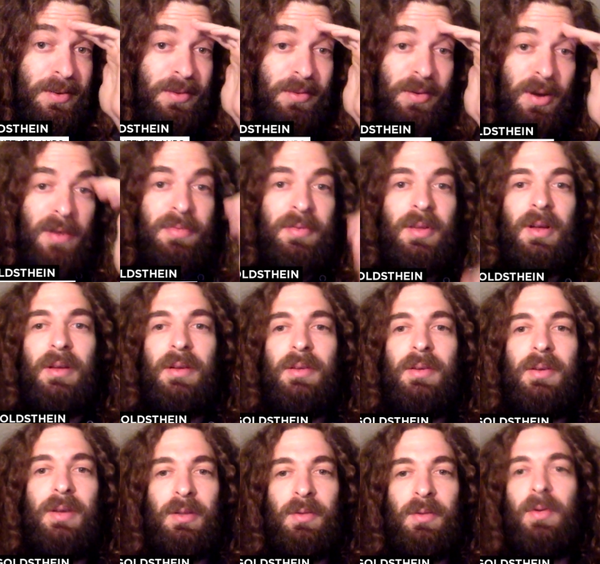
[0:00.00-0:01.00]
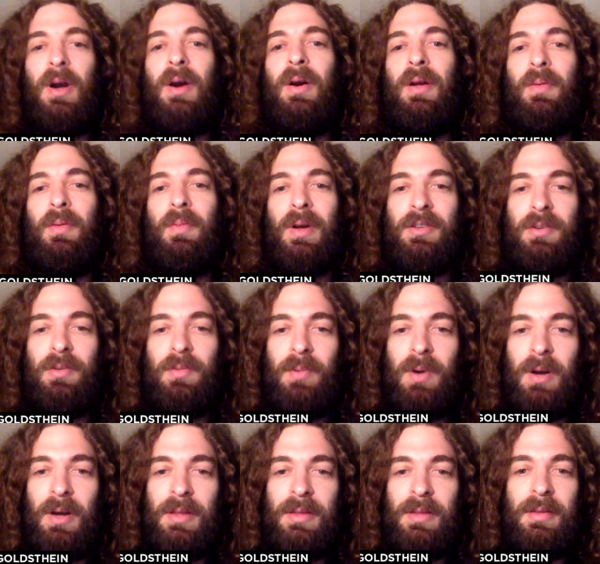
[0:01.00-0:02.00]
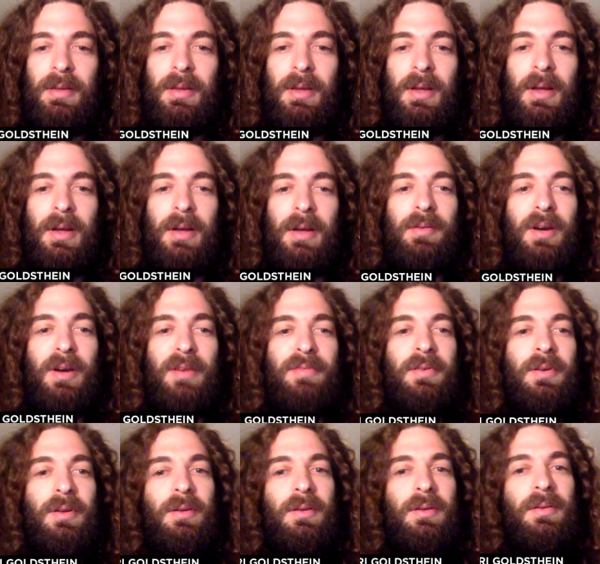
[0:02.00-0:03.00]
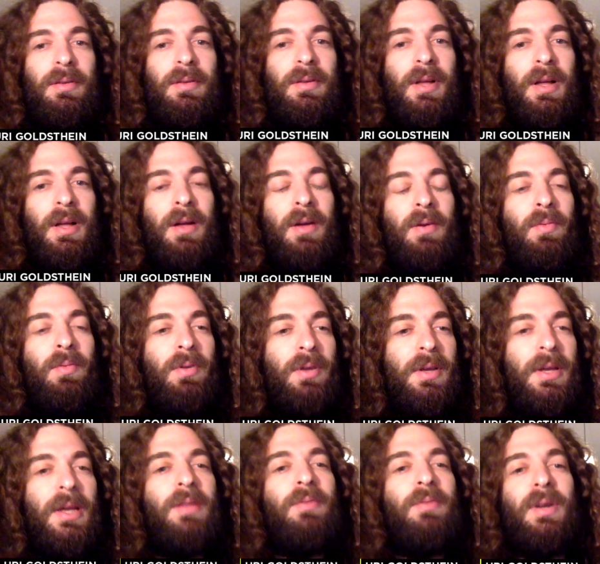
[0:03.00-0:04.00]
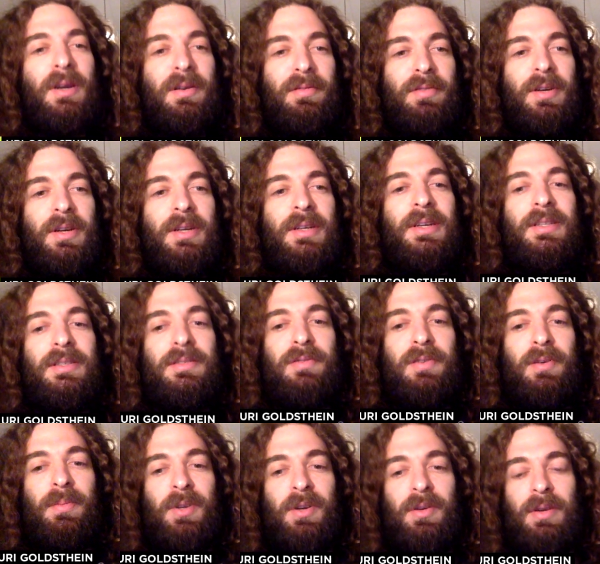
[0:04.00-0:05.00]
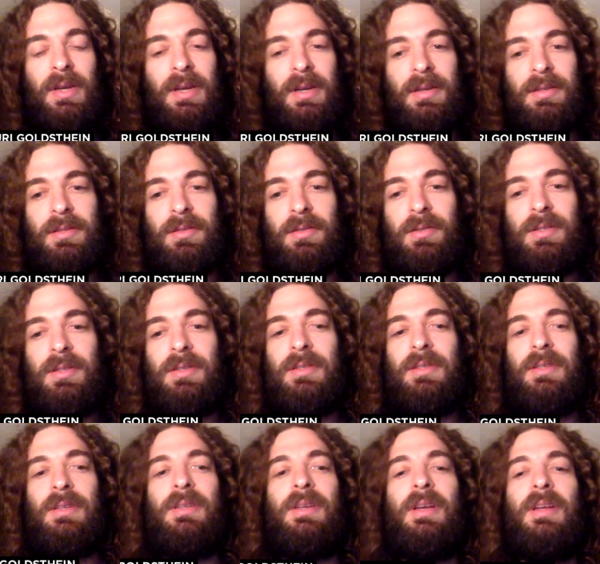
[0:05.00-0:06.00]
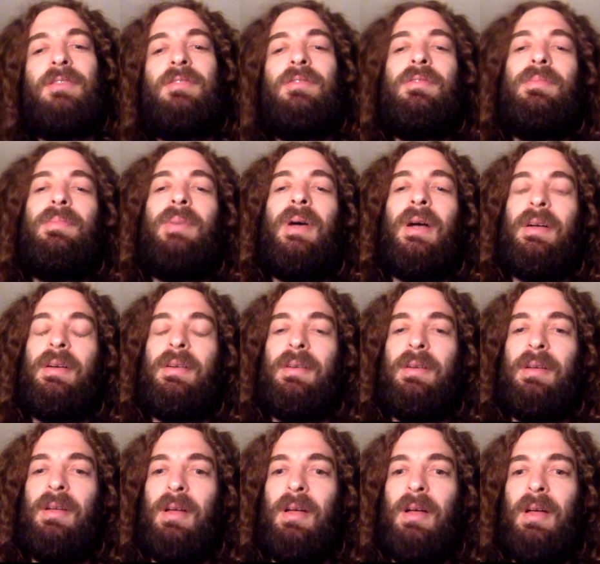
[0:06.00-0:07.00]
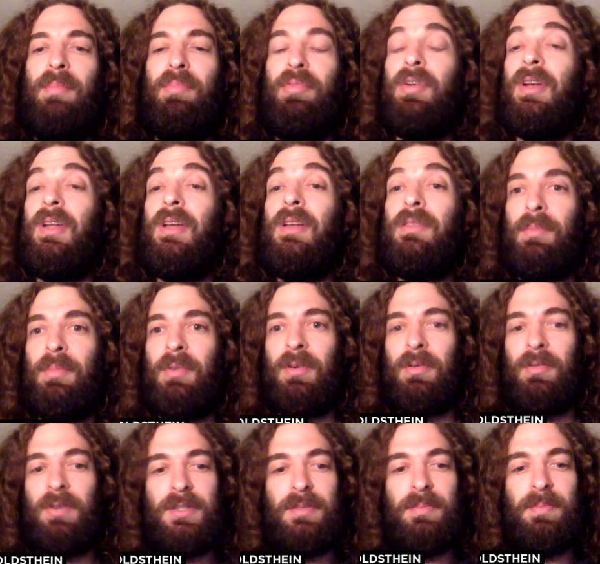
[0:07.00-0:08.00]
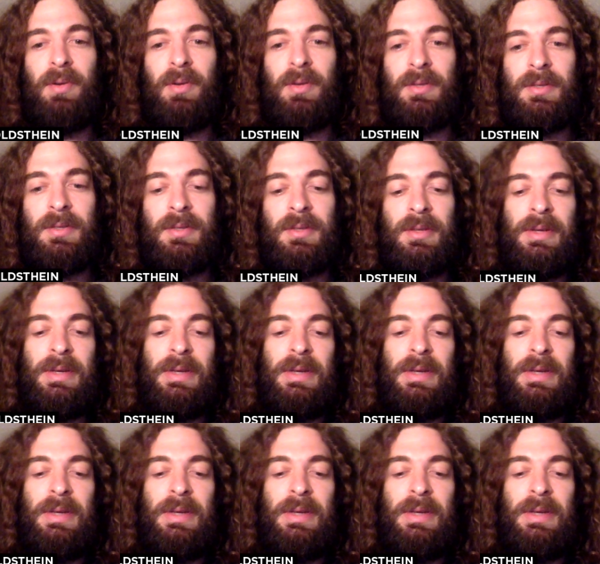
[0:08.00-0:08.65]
GraphQL, you can query what you want. GraphQL will get whatever it needs from your data sources and get you back a predictable response.